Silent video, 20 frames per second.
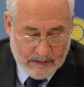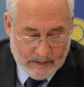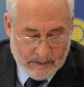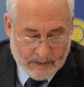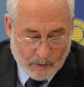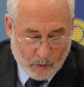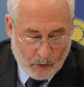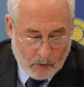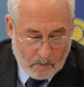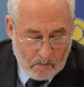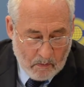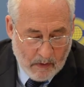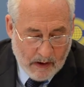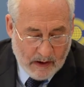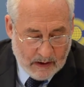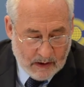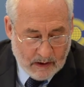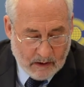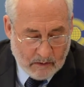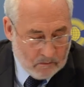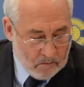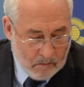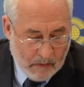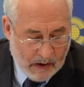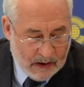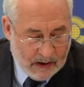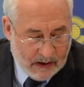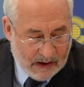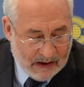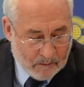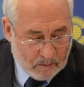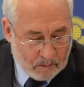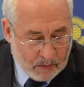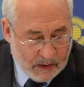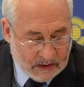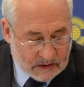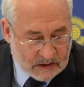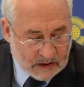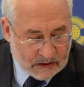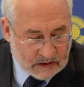There were many
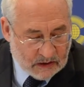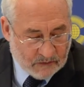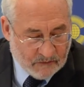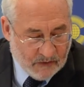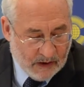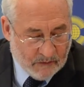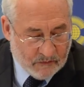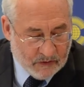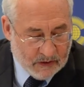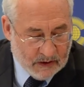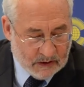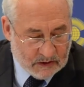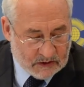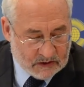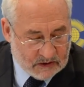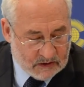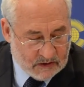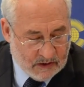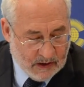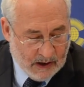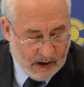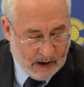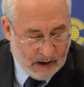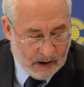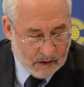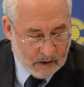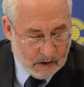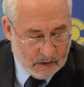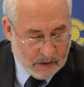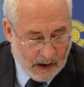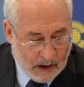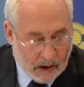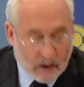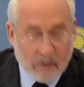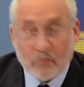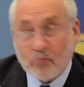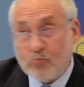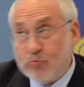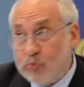pieces of evidence that